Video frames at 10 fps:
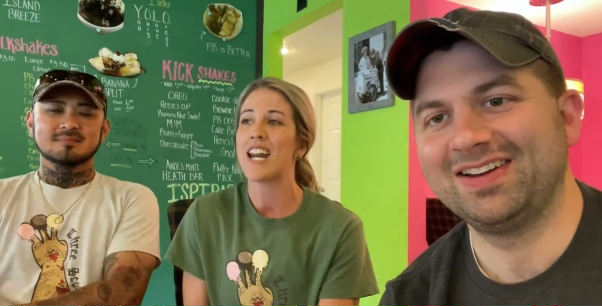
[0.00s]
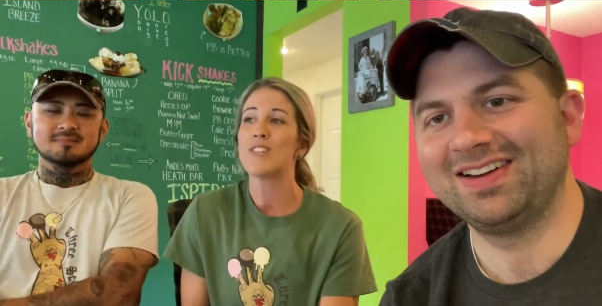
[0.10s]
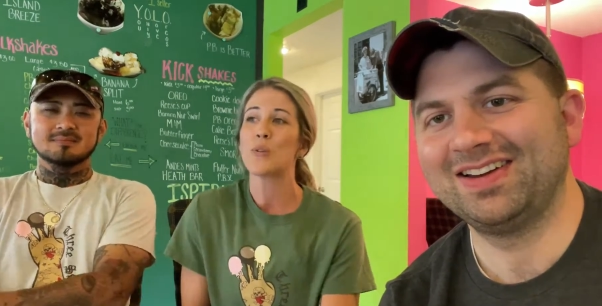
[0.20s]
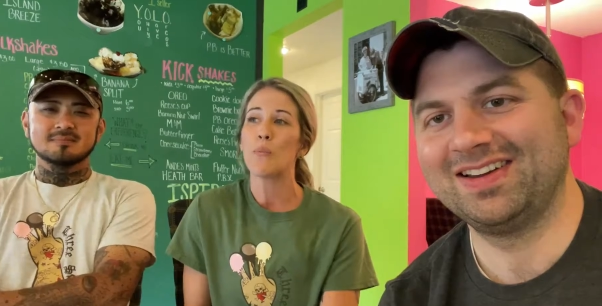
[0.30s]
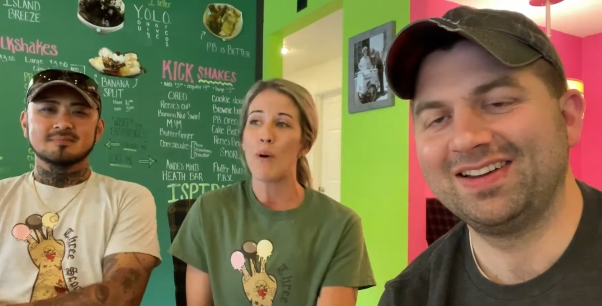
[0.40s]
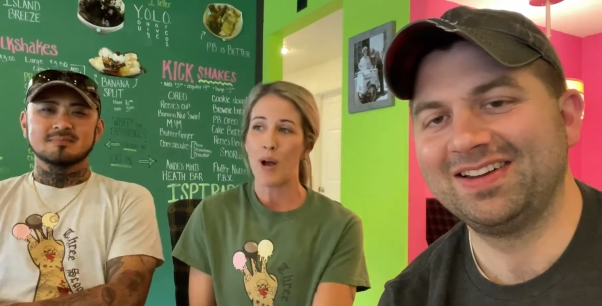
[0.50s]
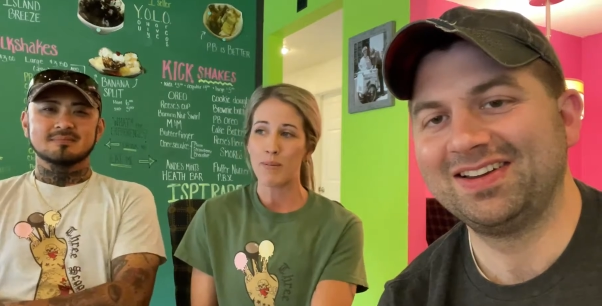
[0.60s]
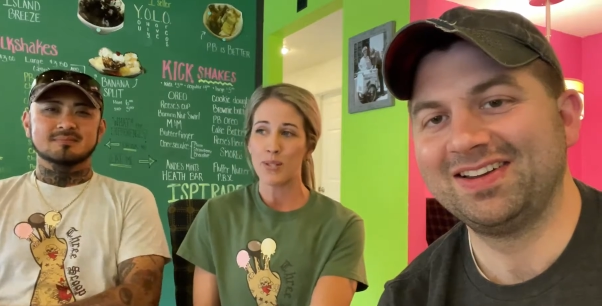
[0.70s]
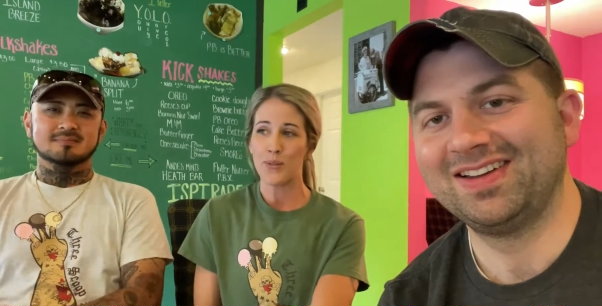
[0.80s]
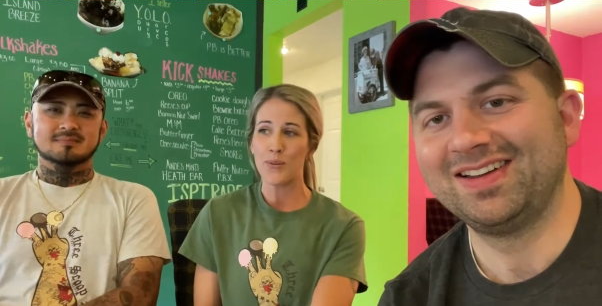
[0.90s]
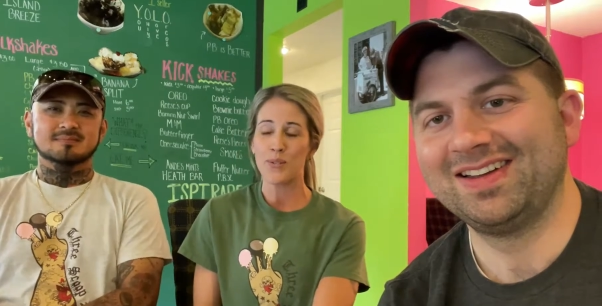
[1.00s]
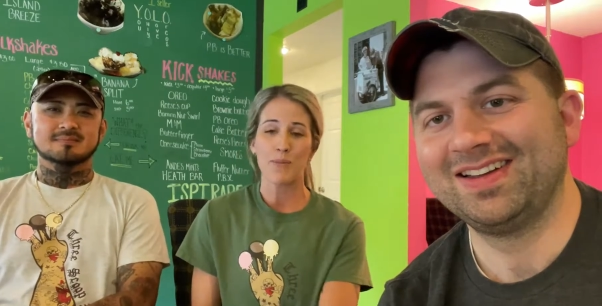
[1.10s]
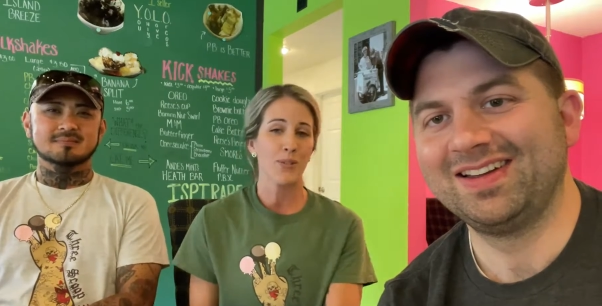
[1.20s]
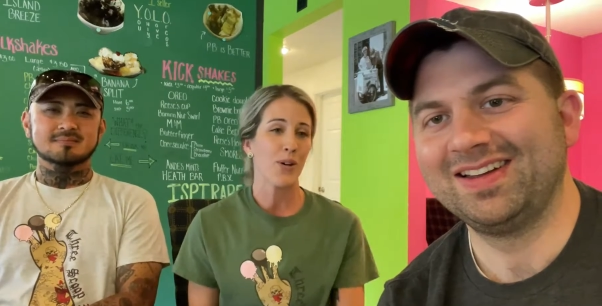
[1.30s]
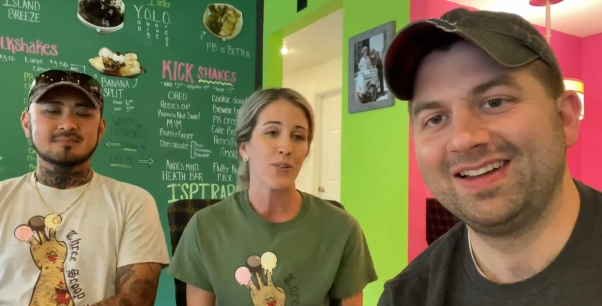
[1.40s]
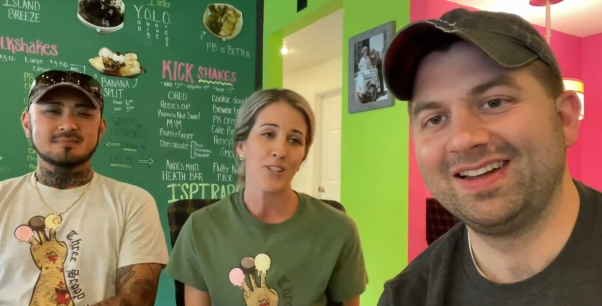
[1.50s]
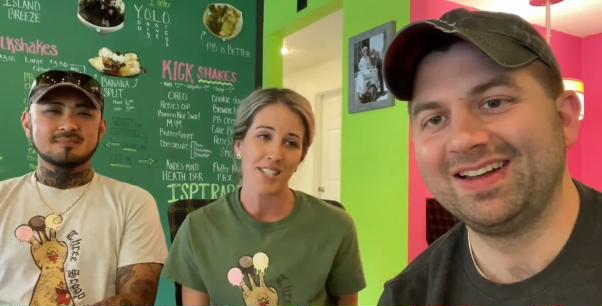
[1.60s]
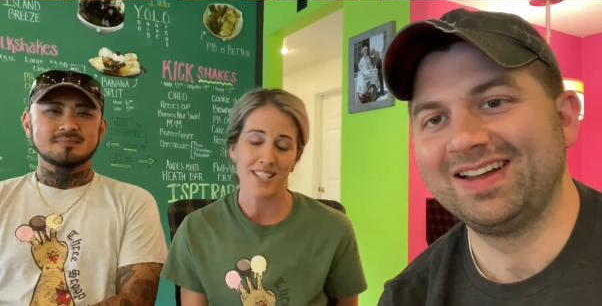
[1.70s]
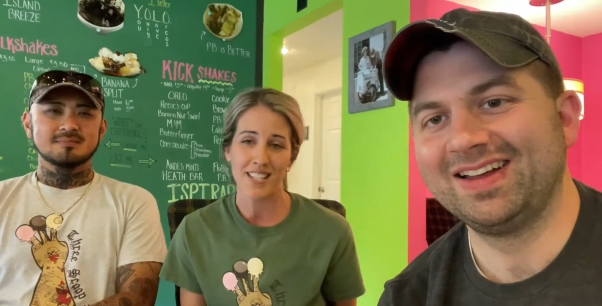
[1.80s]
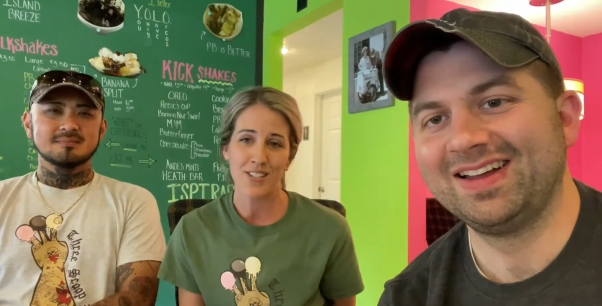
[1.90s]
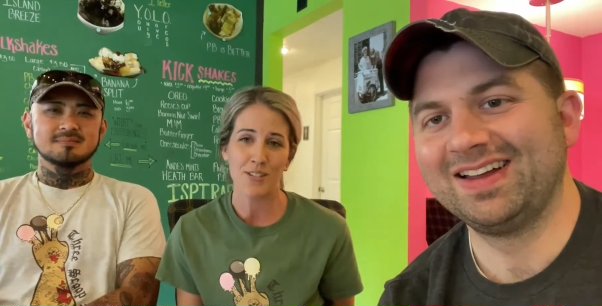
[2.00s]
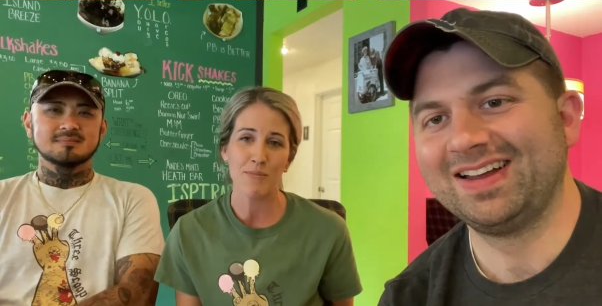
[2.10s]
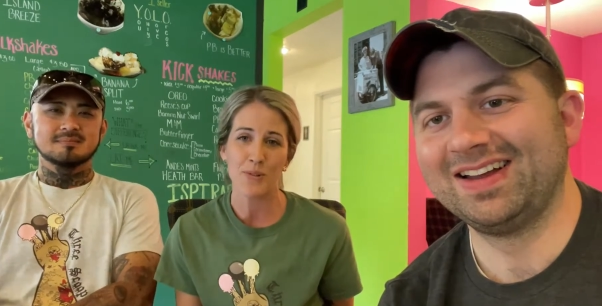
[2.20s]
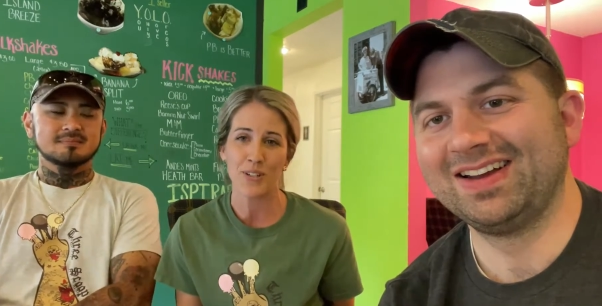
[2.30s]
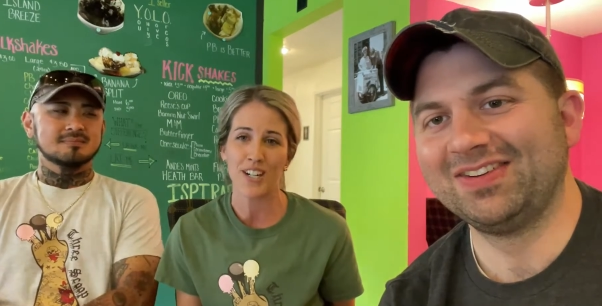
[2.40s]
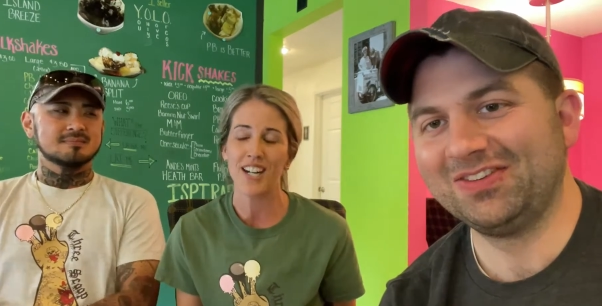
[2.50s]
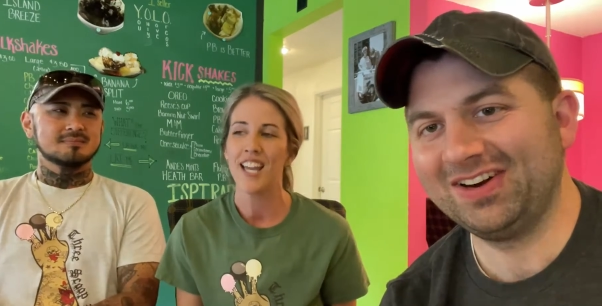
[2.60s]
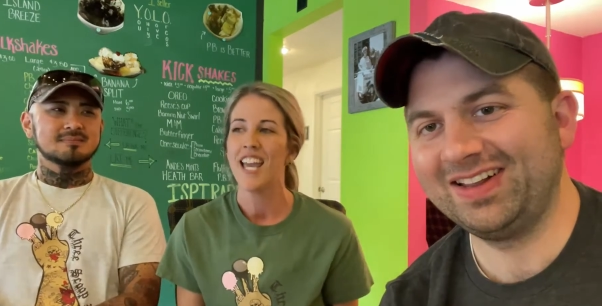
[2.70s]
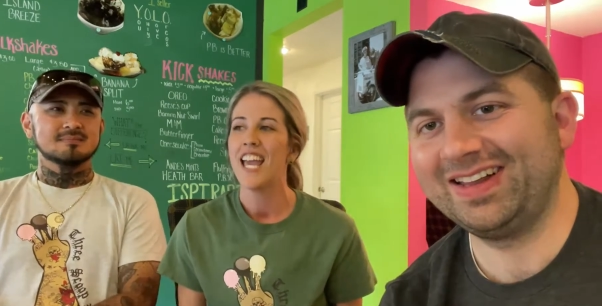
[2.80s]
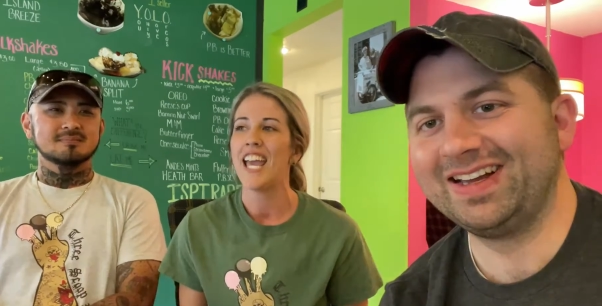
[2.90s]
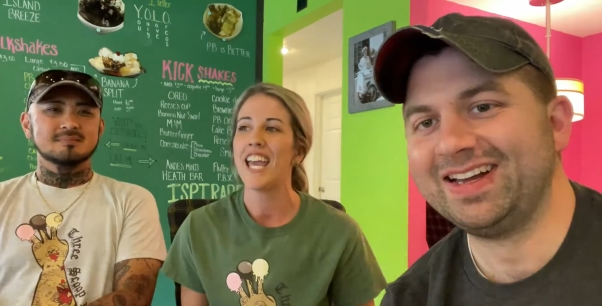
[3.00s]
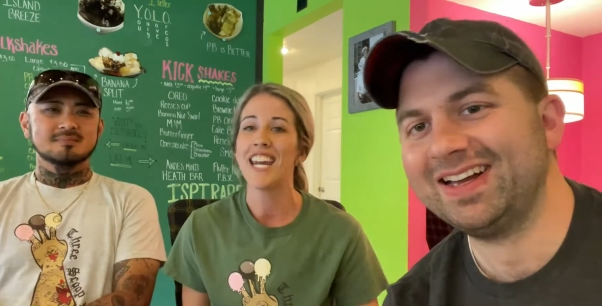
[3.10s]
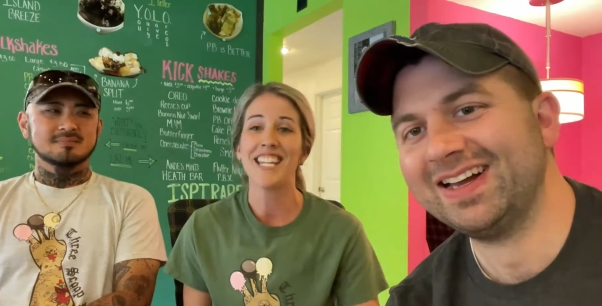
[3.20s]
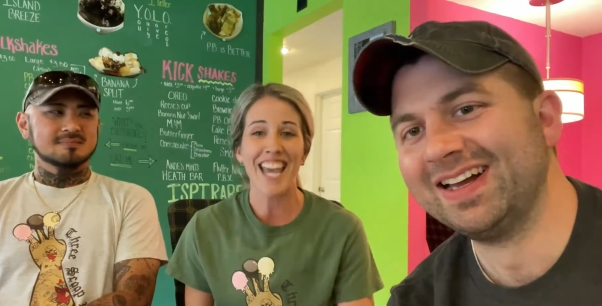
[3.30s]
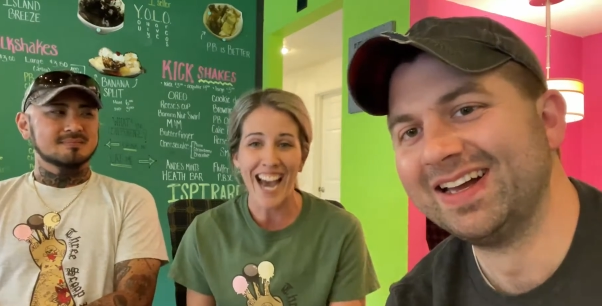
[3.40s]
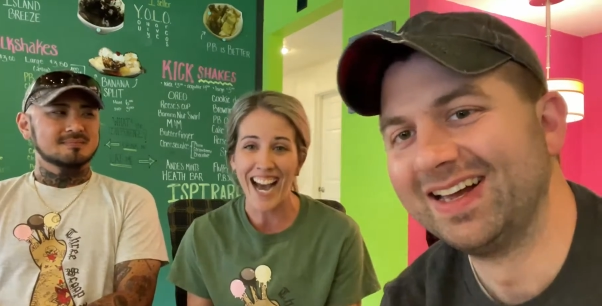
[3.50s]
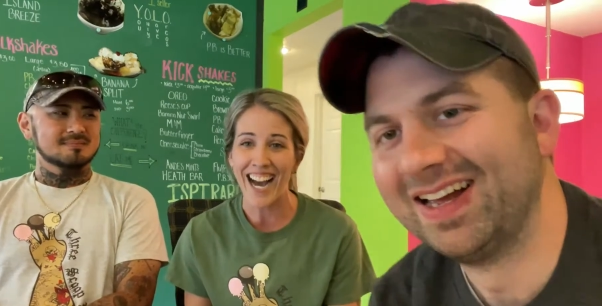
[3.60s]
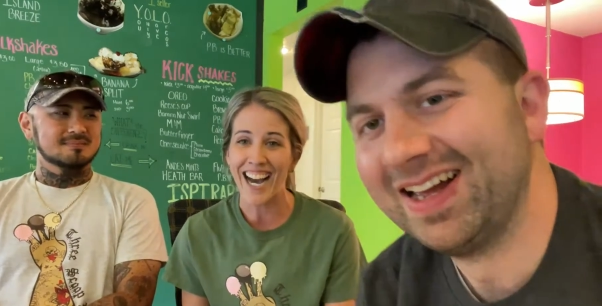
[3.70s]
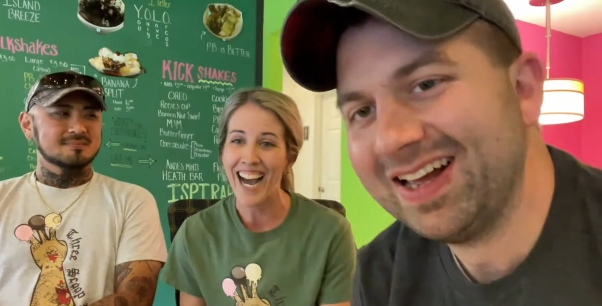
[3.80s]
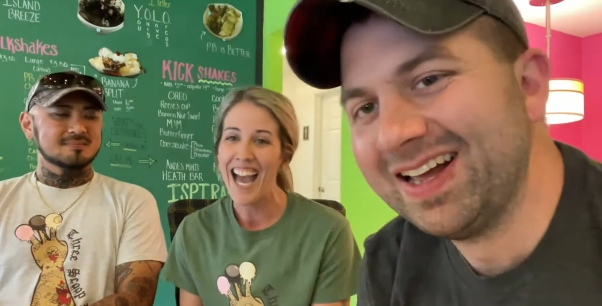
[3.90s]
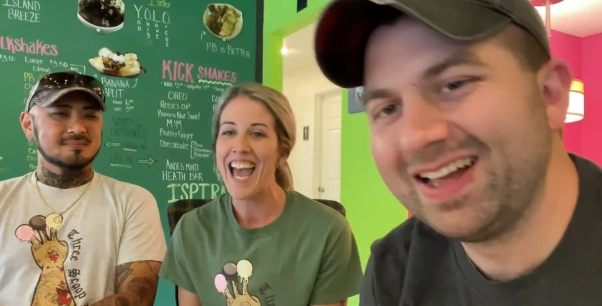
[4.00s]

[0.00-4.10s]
Speaker 1: and I sold popsicles, and it was called Kristin's Ice Cream Korner. Really? And yeah,